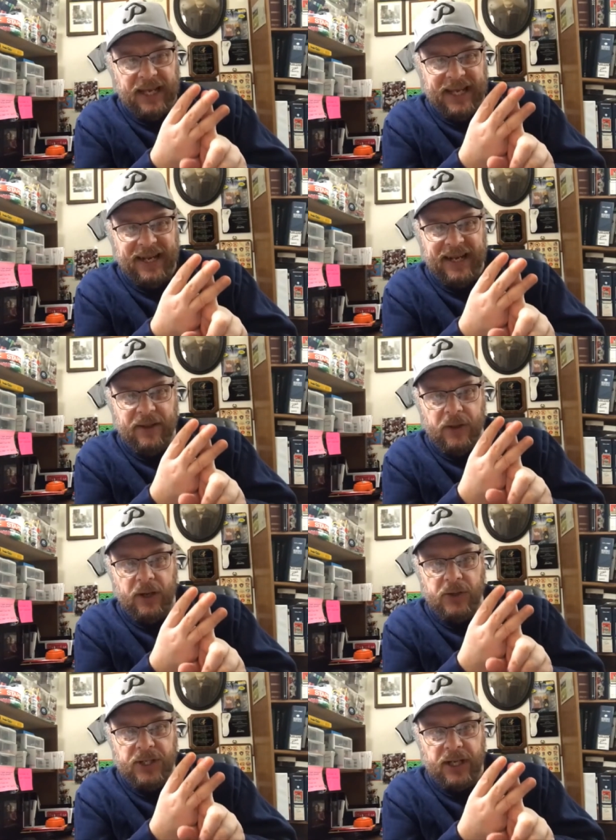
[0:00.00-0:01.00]
in their
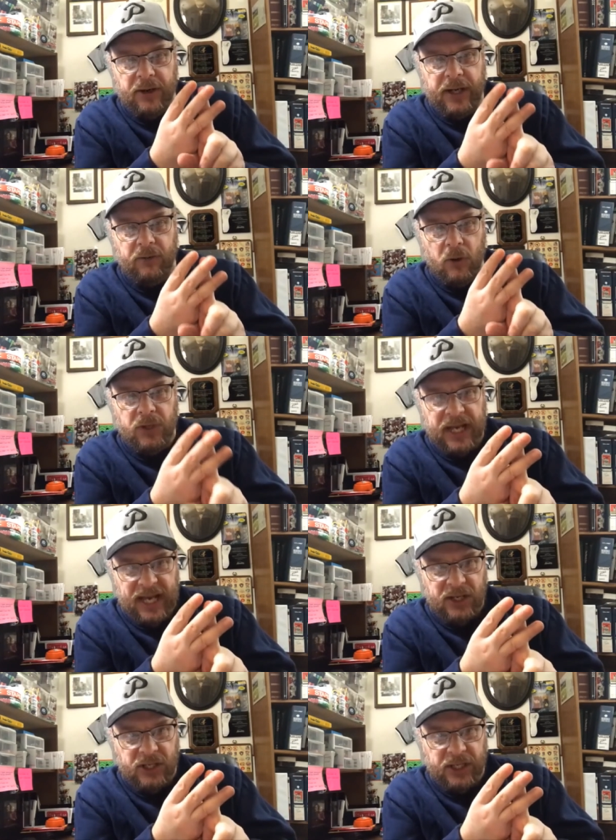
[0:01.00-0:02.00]
starting
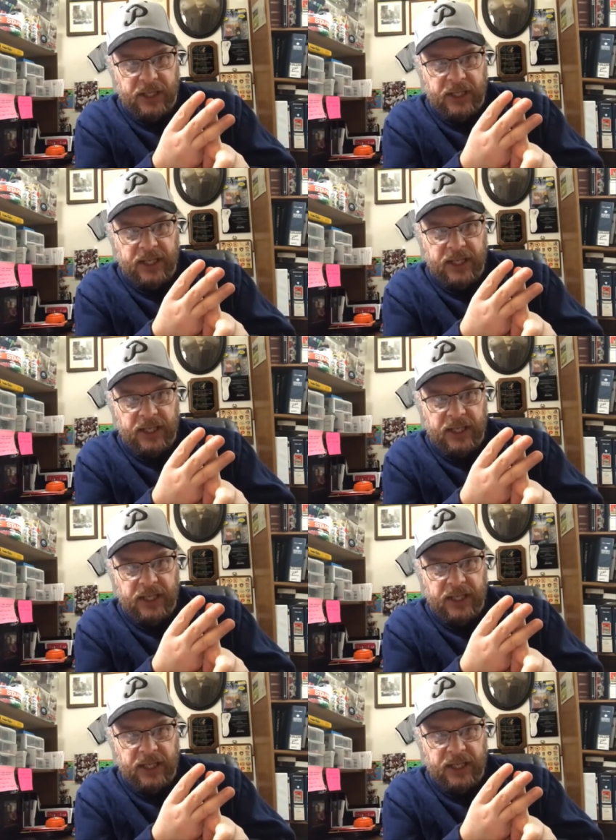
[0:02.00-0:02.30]
rotation.